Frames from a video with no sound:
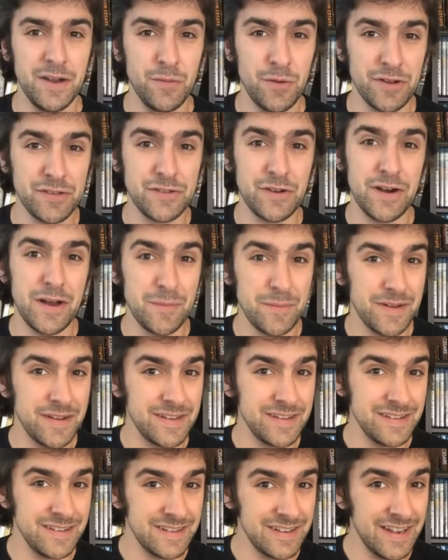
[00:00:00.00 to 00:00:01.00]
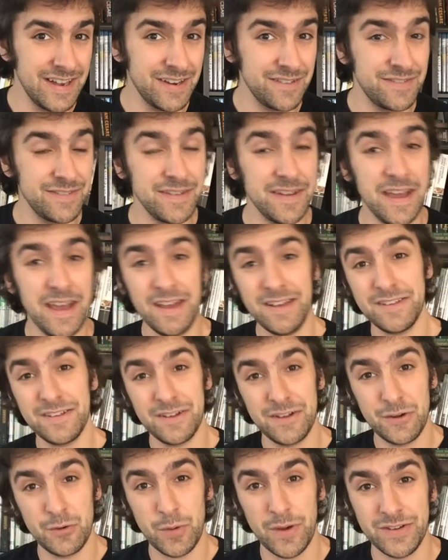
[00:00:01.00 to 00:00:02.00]
I want to start out by kind of
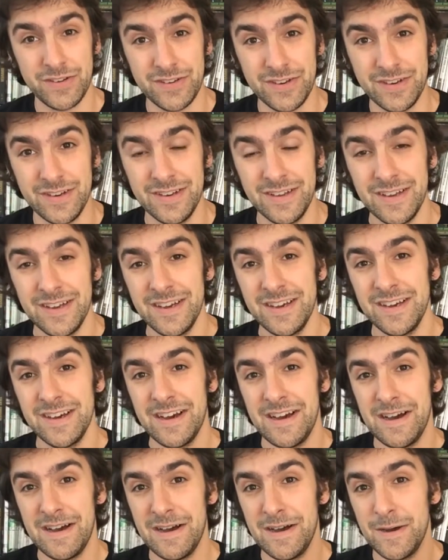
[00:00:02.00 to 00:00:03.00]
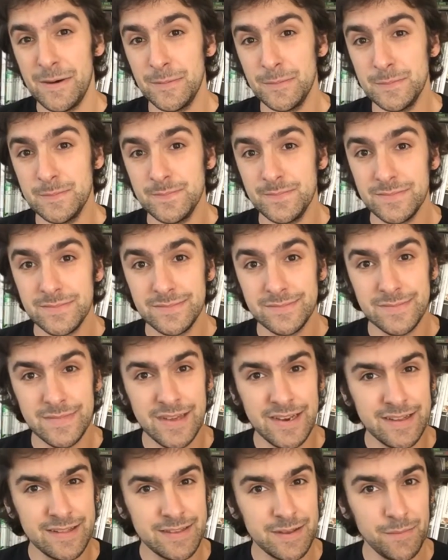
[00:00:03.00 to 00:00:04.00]
asking a question. And
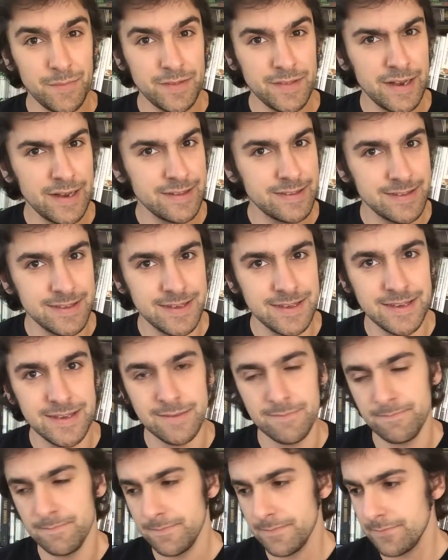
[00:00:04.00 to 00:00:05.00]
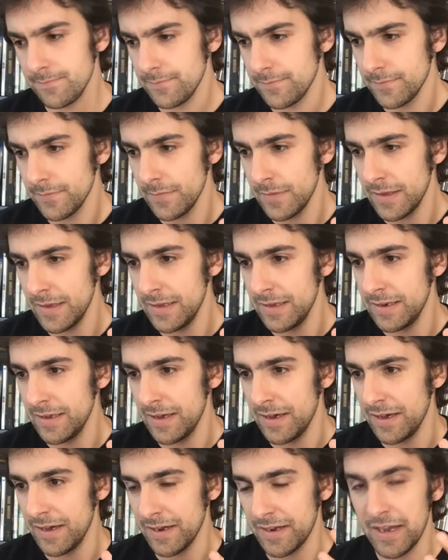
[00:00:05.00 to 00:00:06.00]
it's something that I see
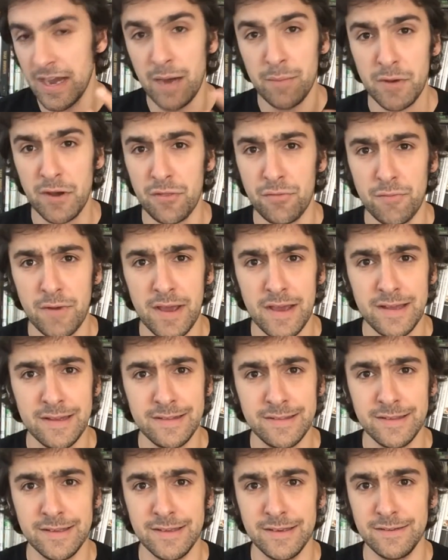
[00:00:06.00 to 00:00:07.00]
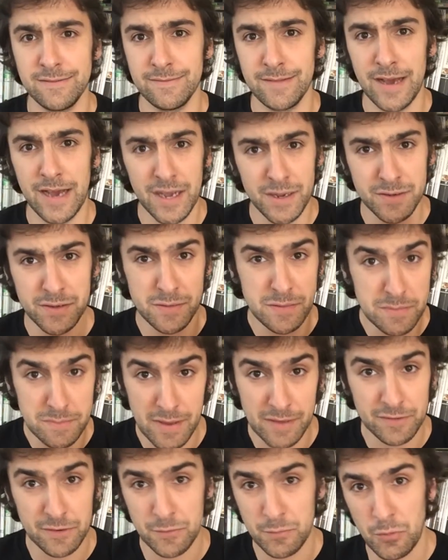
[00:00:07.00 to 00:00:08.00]
in comment threads and IMDb
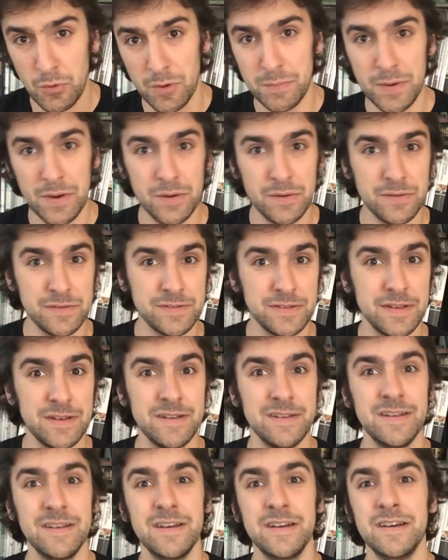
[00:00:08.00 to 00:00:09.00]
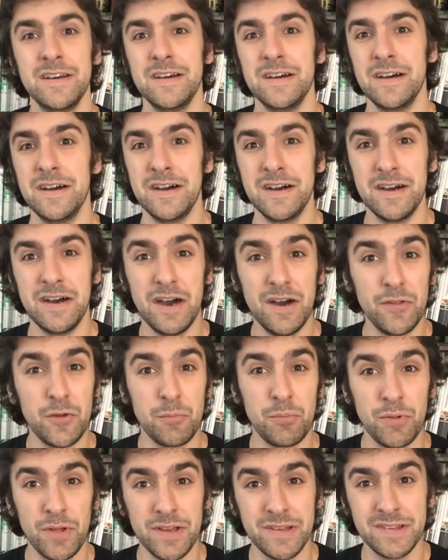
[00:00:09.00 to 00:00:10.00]
message board posts and
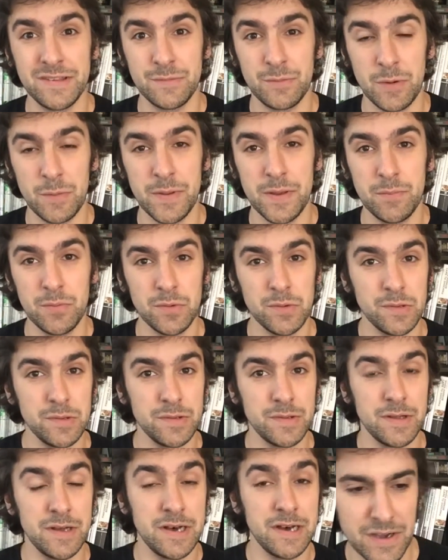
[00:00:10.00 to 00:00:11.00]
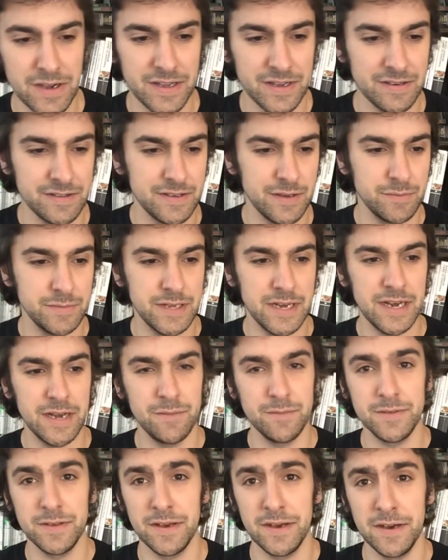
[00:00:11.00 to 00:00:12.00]
other places where people talk and
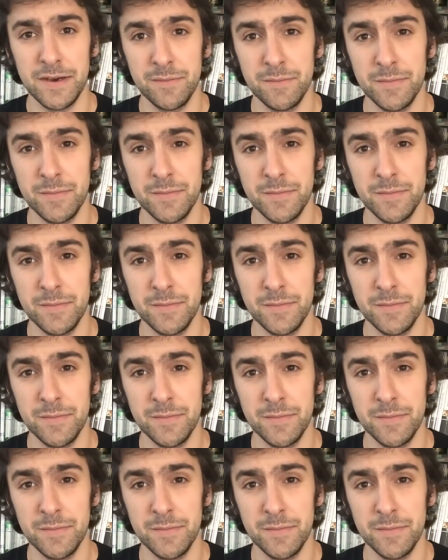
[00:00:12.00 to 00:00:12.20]
sometimes